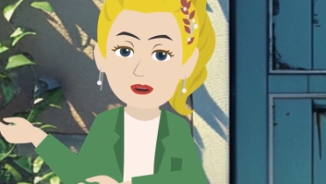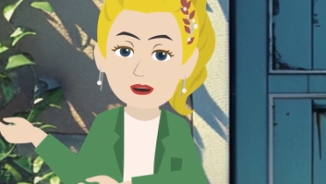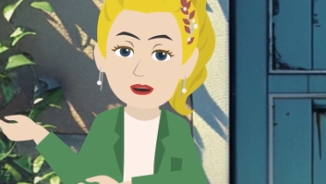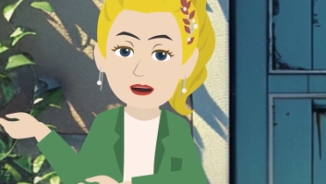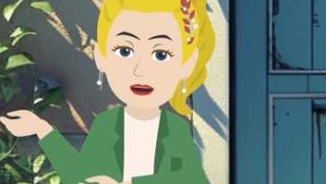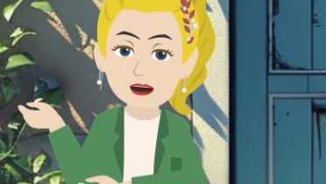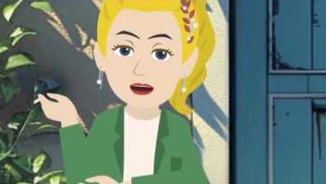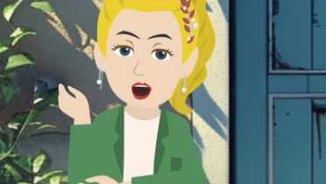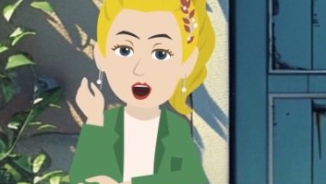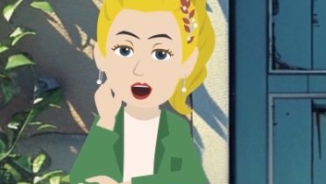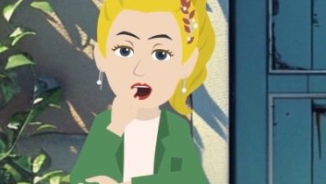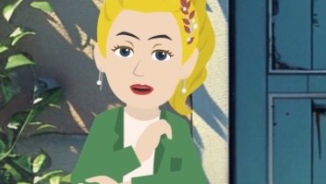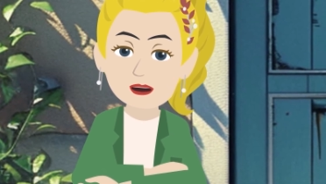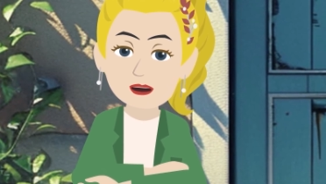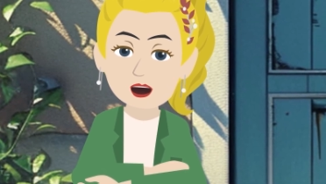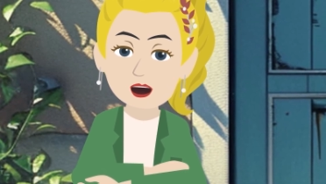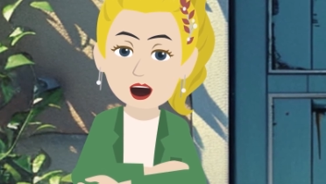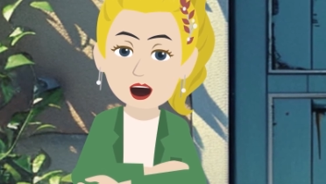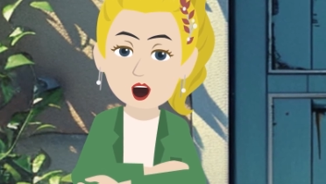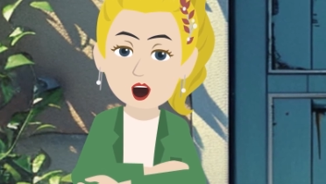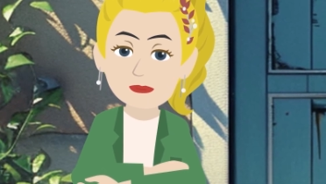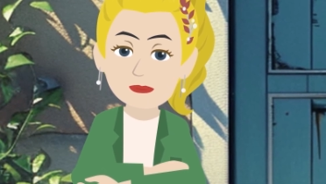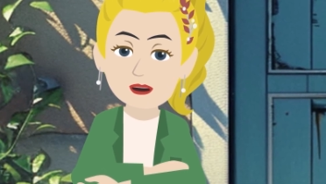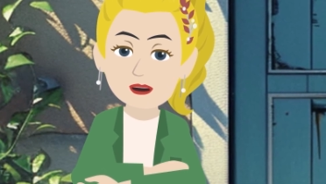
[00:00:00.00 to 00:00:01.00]
And that is
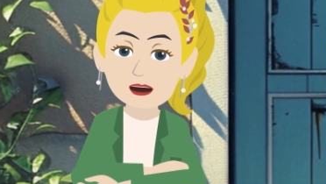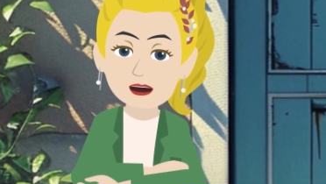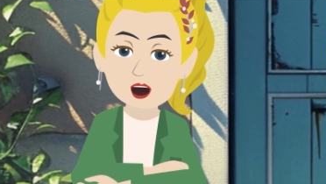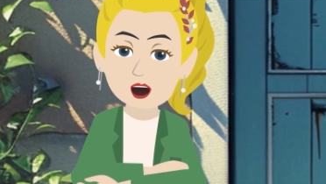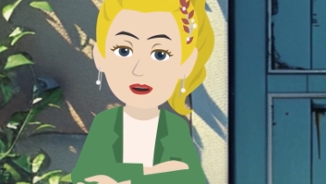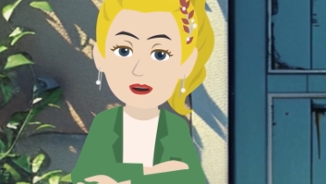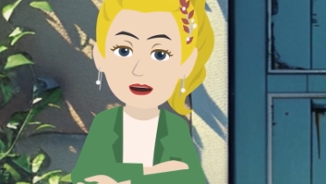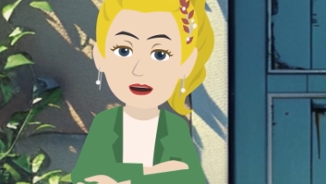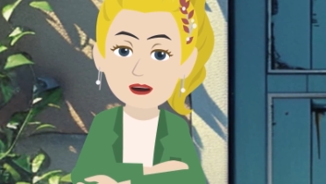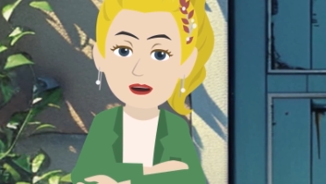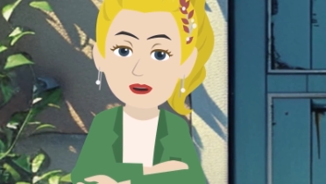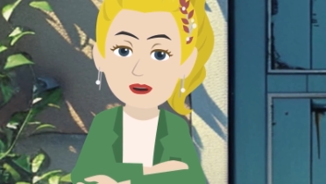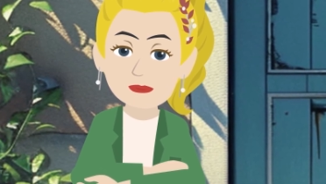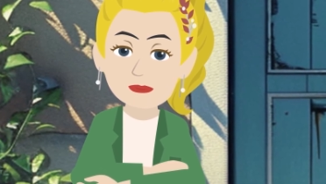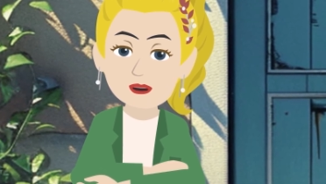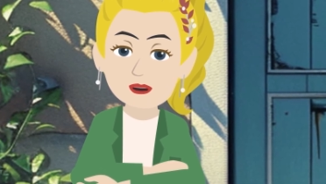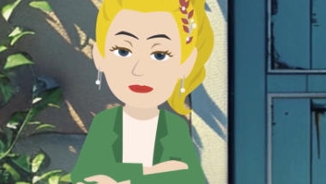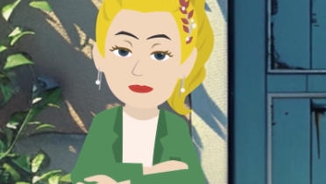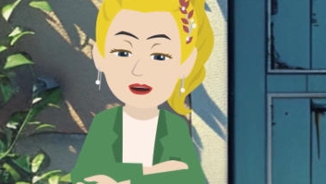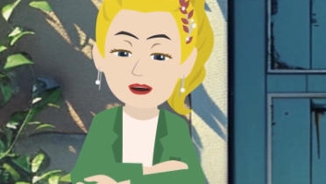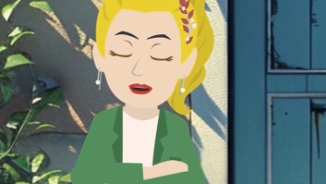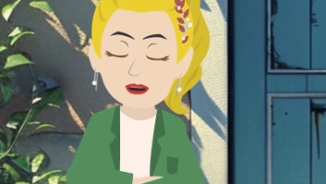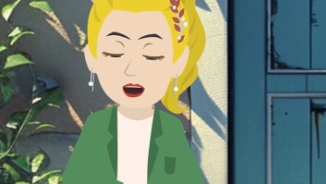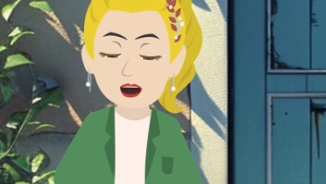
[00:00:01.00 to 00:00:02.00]
natural, isn't it?
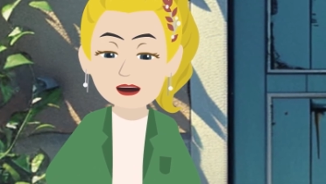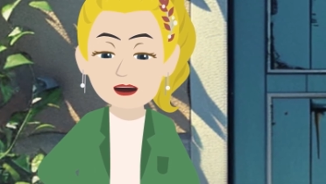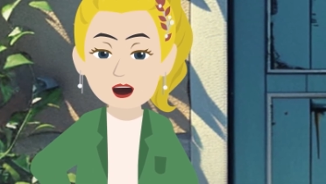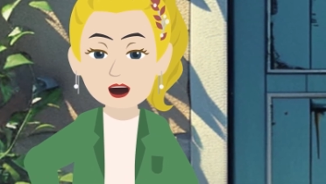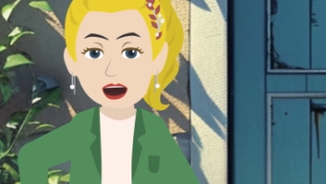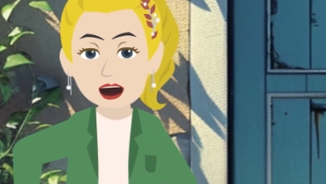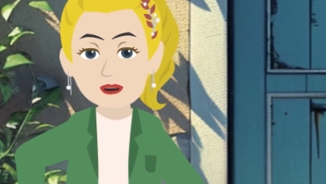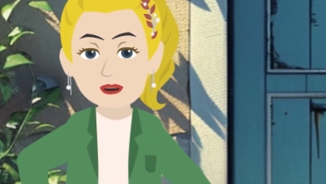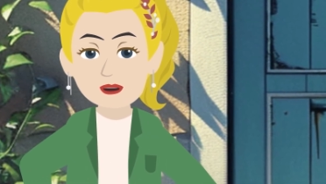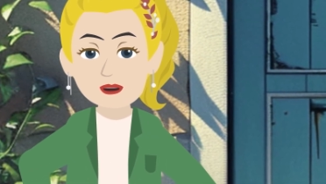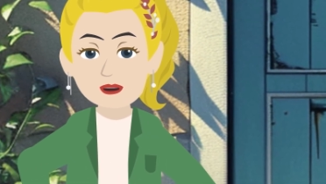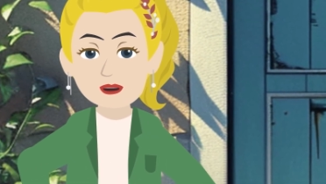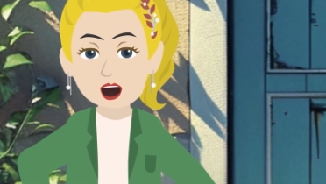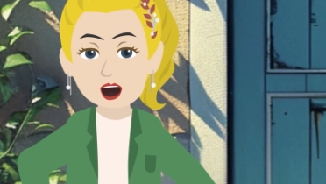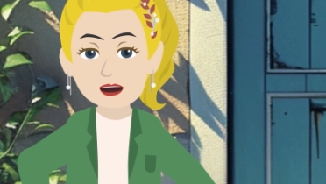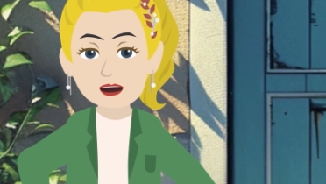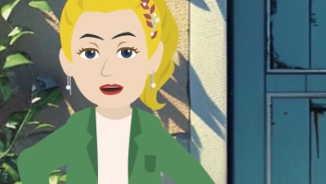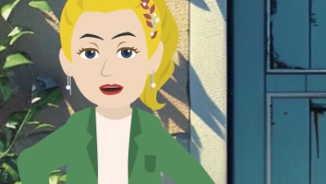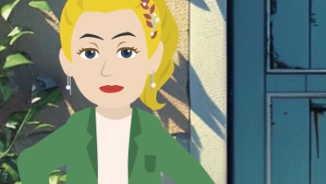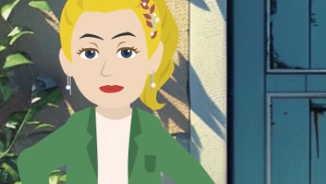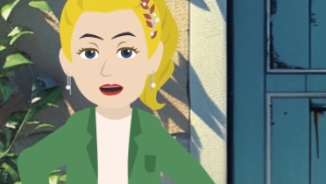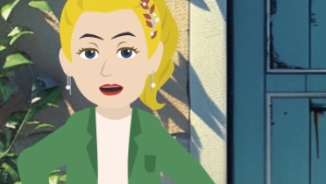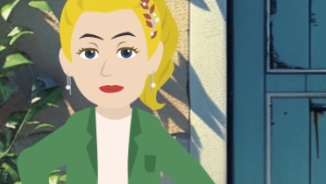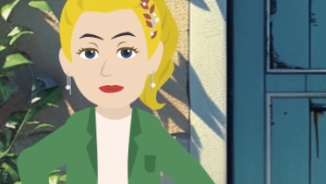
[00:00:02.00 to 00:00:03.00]
Because when you look at
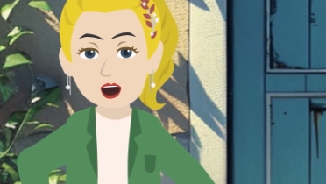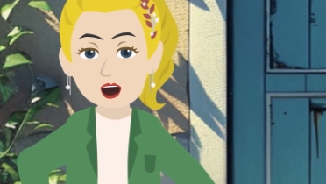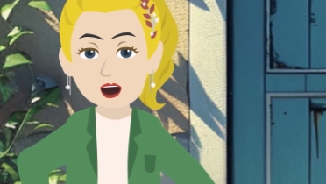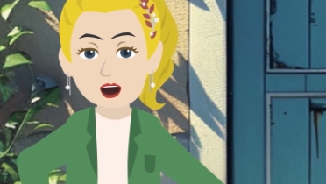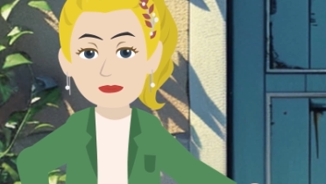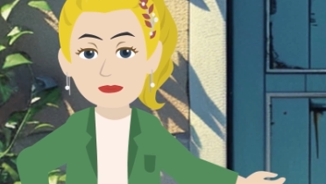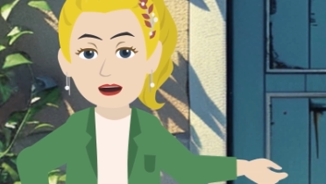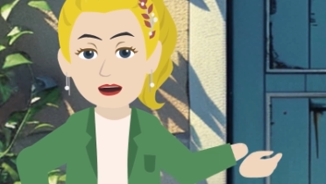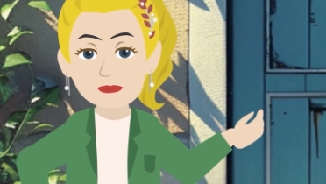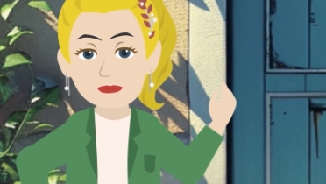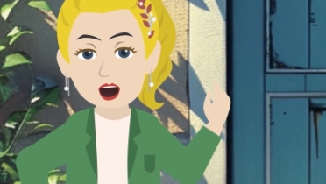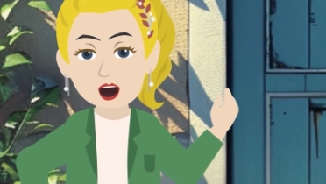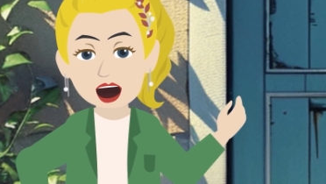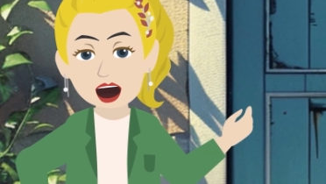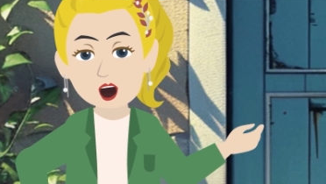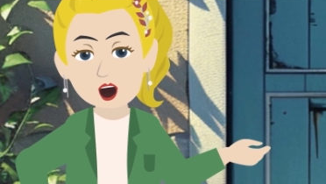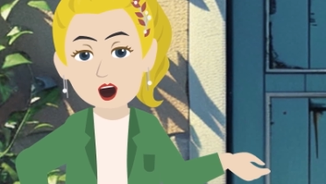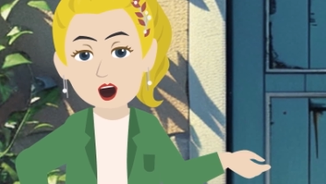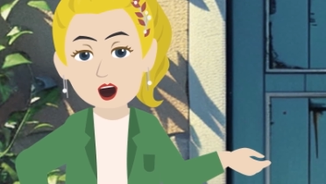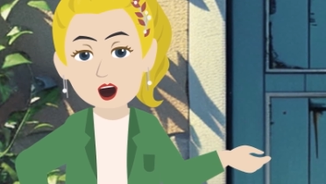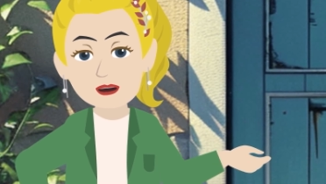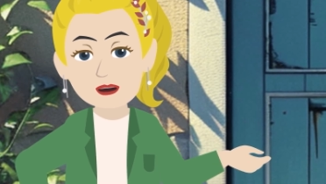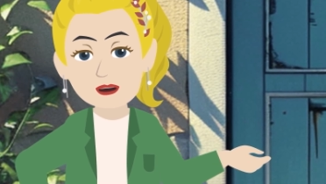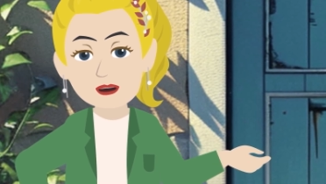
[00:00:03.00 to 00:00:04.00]
things that make you feel
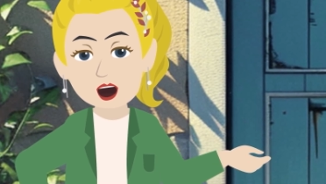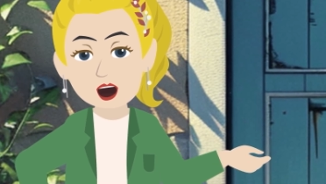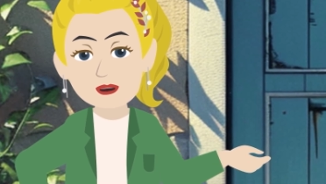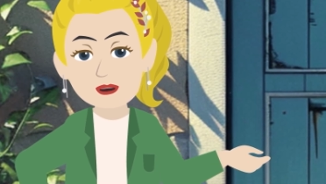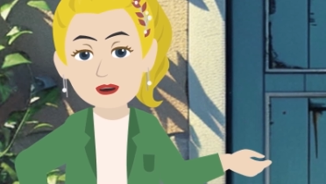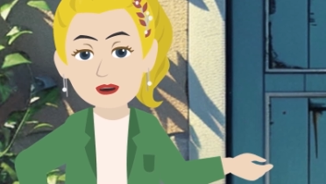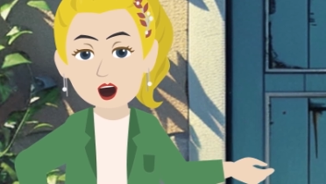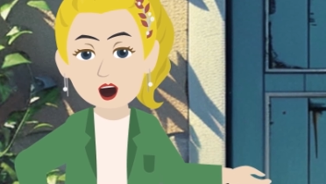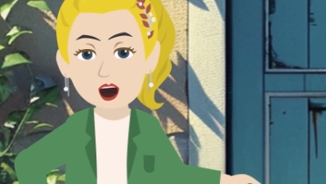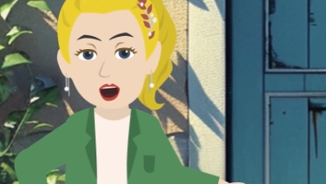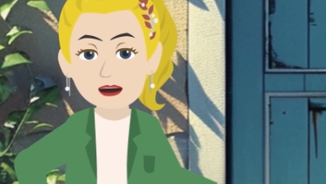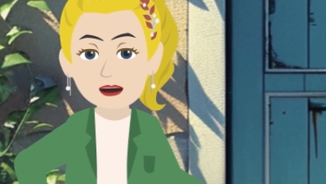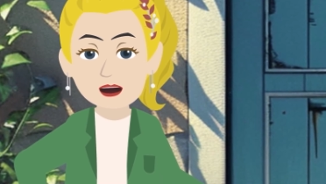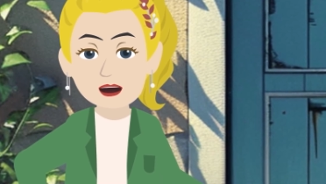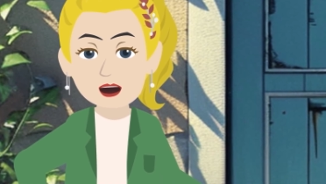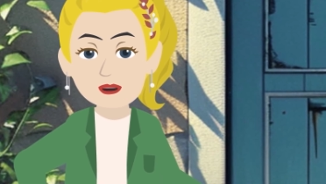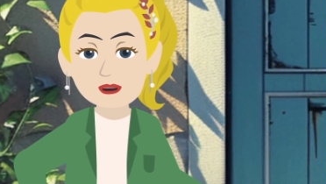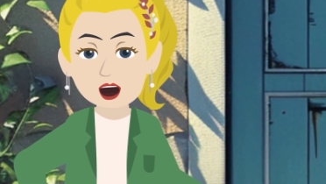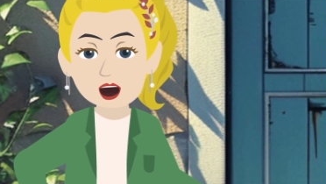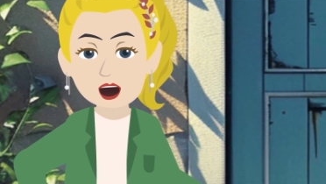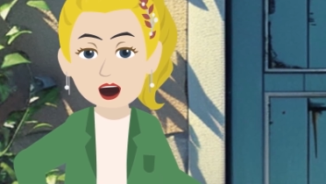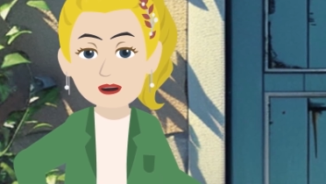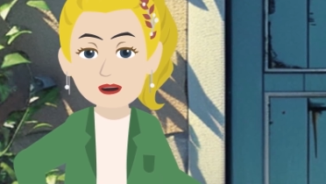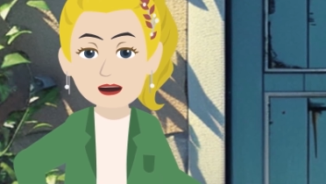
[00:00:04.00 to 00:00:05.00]
good, it is easy to
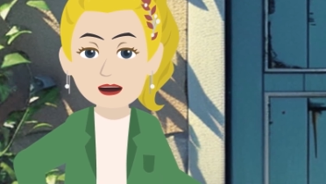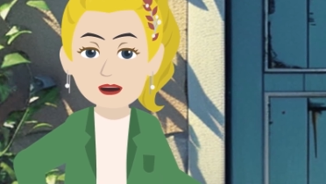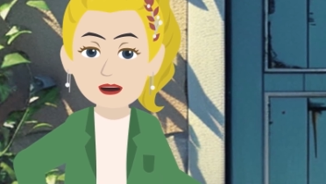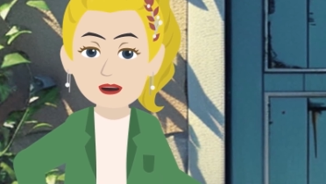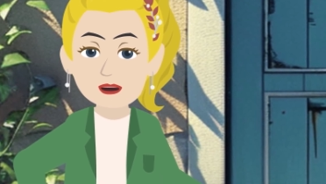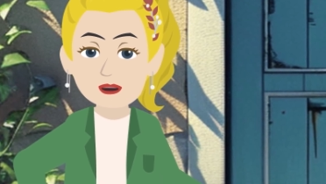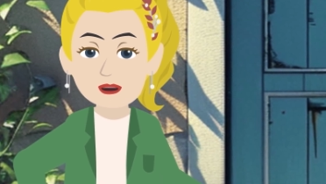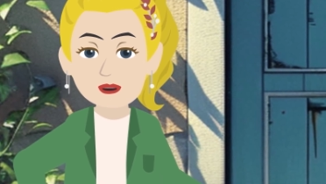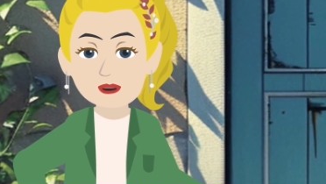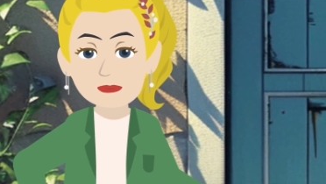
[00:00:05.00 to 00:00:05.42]
feel good.